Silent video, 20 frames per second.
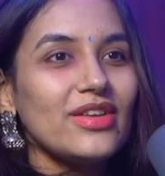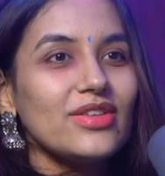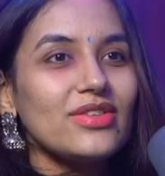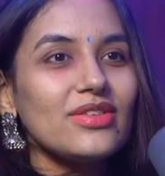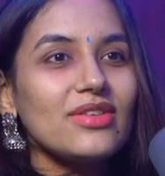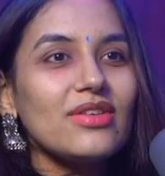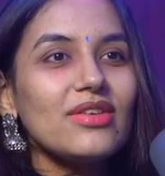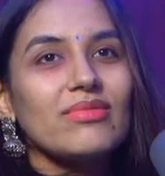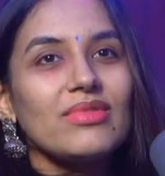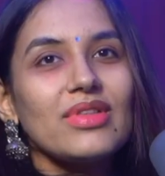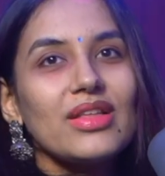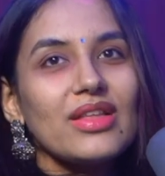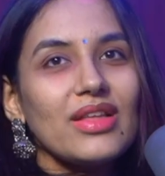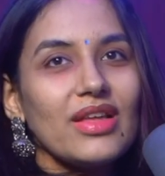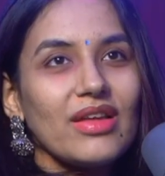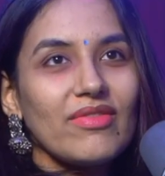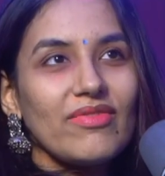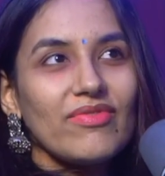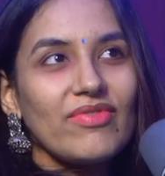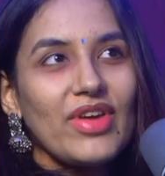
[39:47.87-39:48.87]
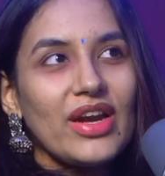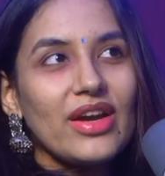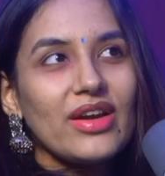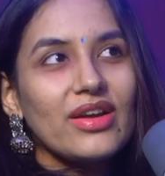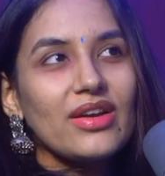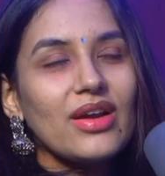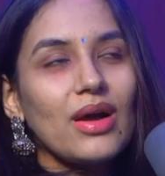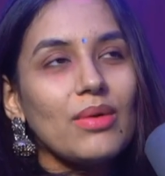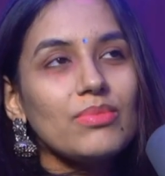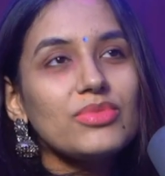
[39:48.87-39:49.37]
So when
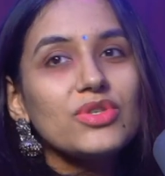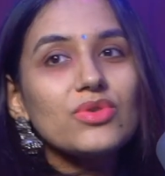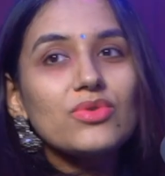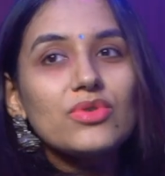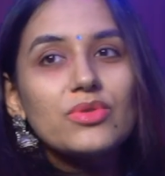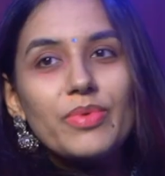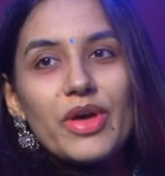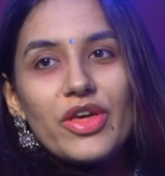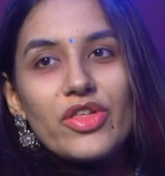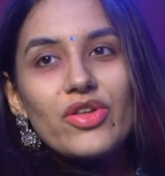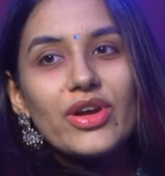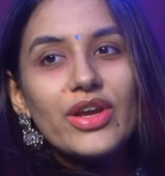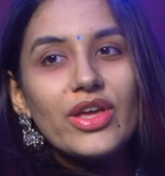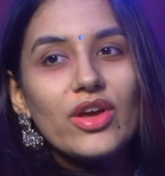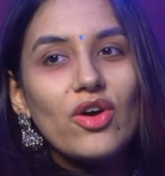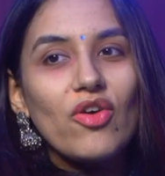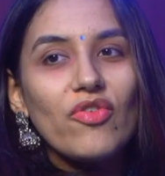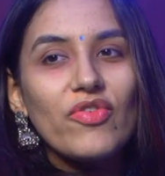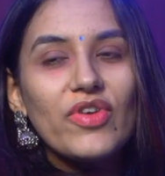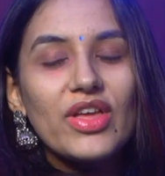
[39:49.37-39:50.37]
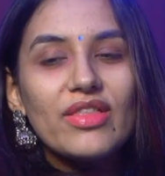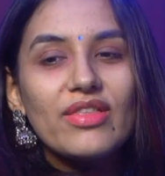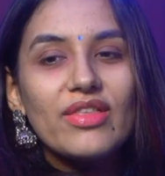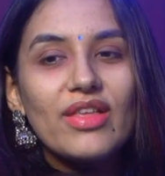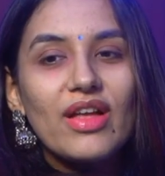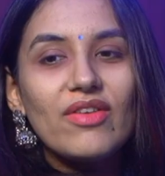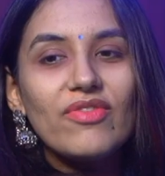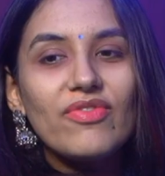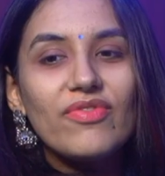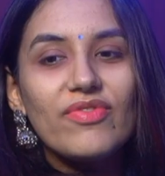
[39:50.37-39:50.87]
it comes to specialty coffee
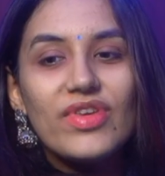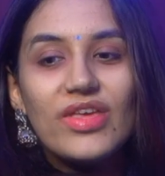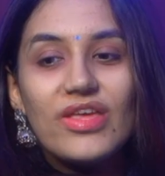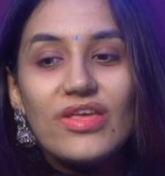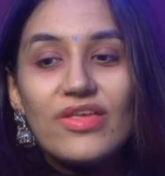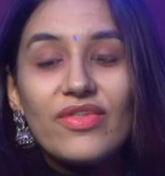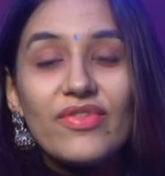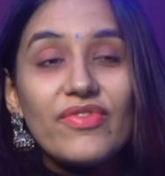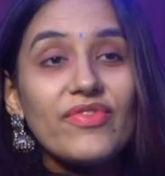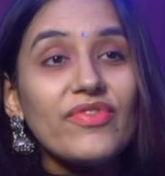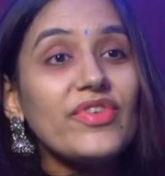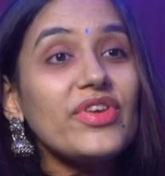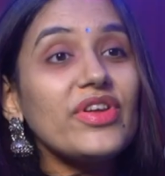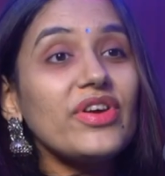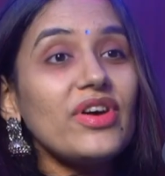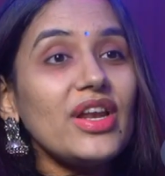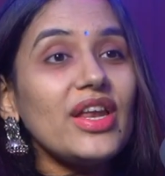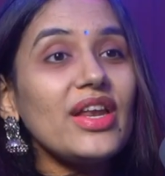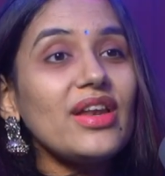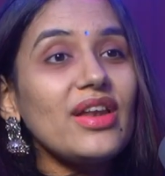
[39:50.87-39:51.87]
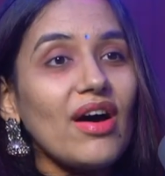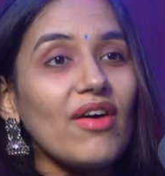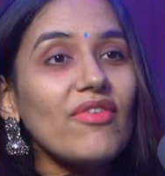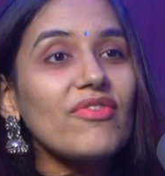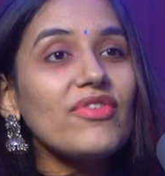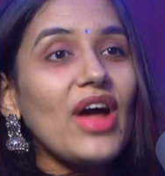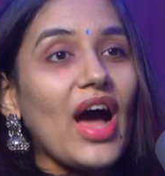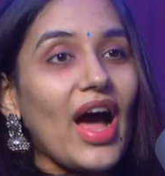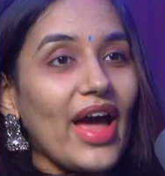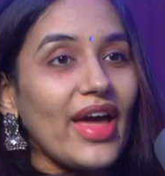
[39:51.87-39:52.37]
itself, we really
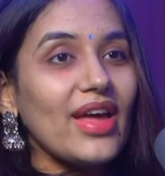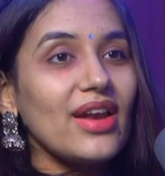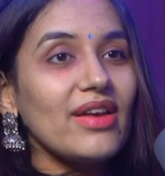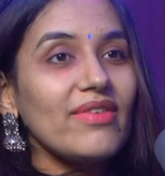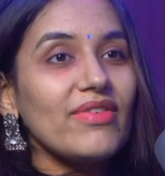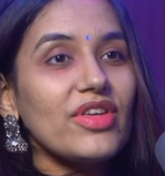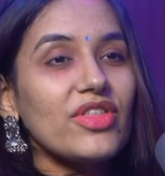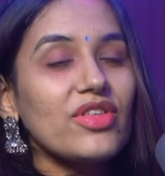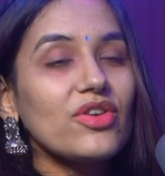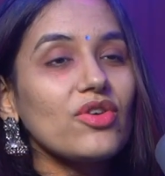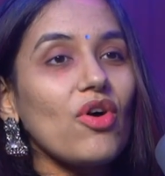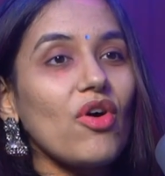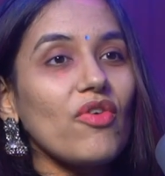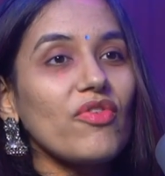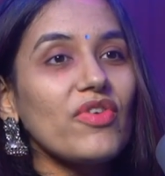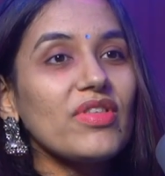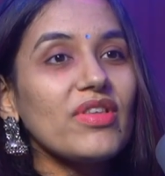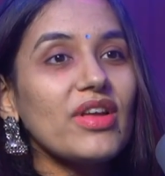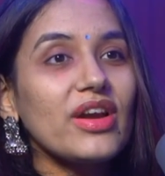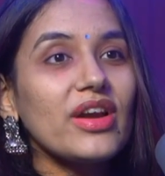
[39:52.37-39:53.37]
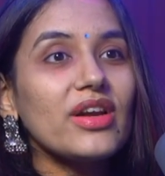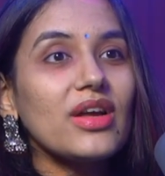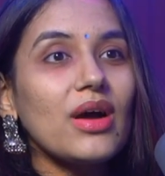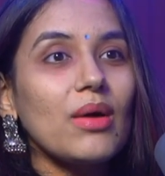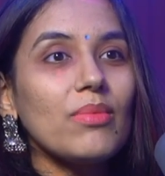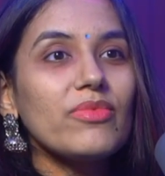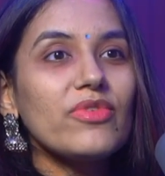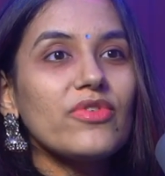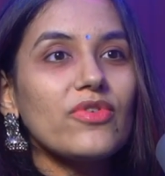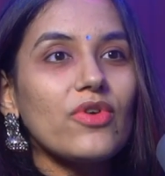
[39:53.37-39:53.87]
loved high elevation coffees, and it
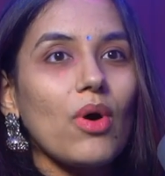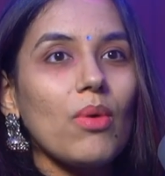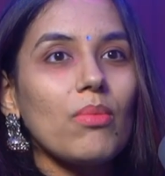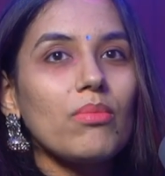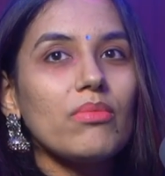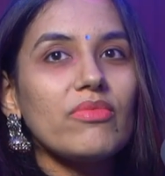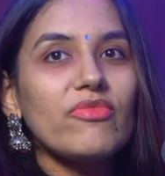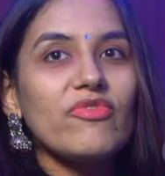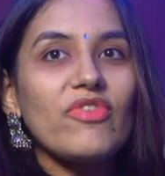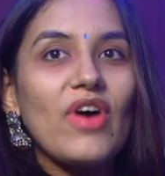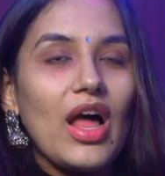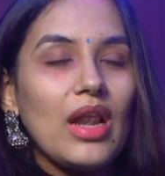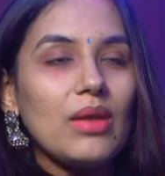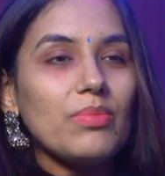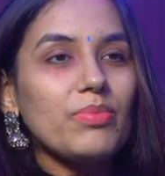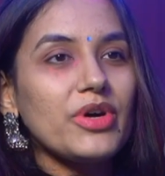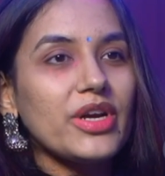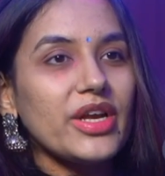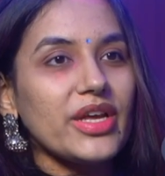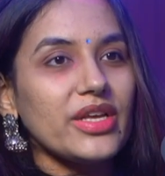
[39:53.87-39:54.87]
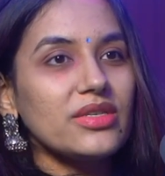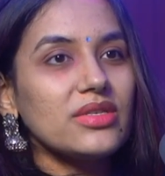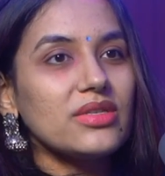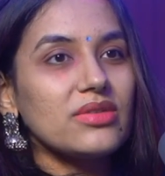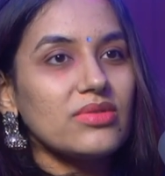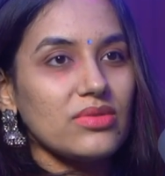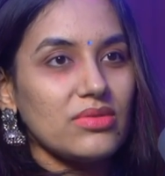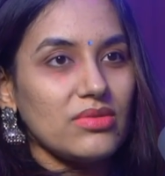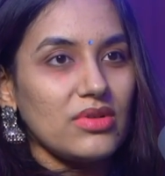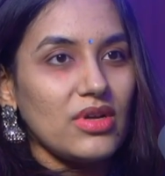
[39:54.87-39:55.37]
comes from
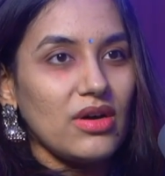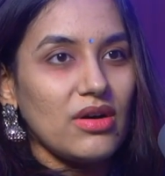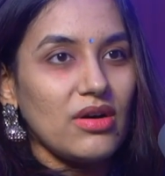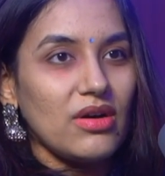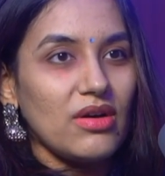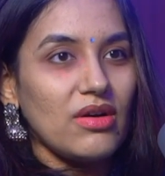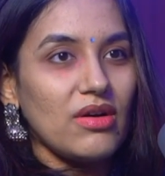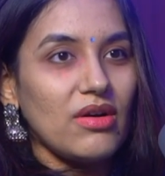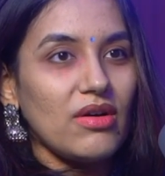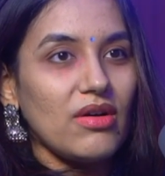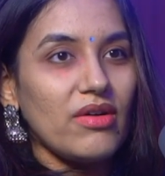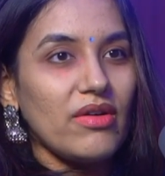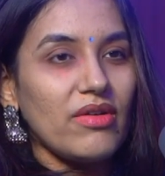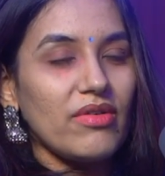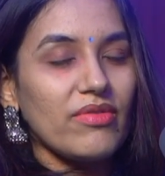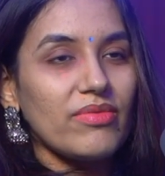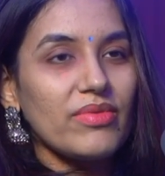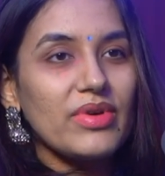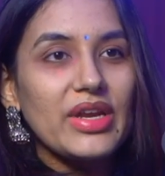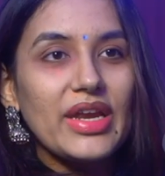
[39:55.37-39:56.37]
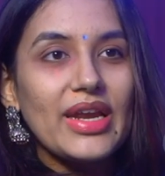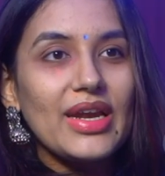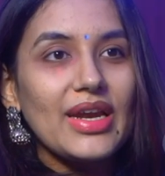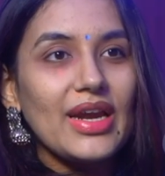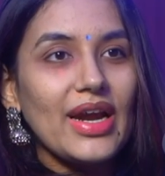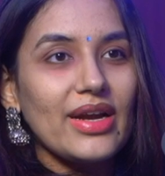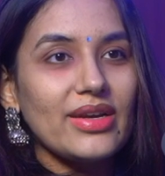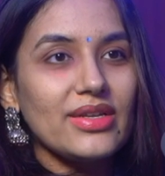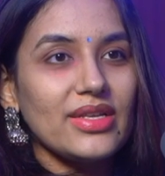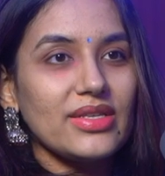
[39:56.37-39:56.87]
Valparaiso,
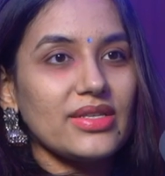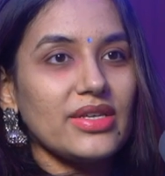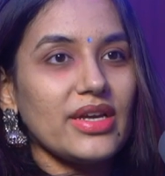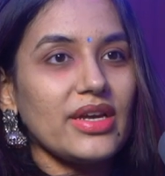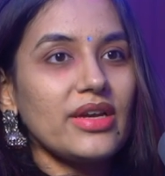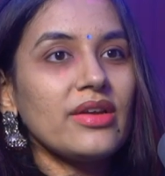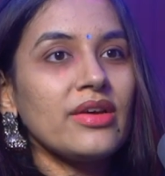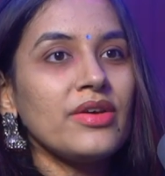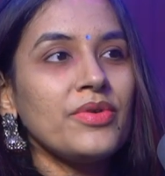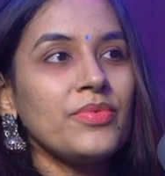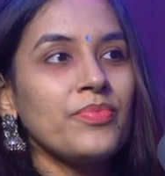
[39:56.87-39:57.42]
Greenland estate.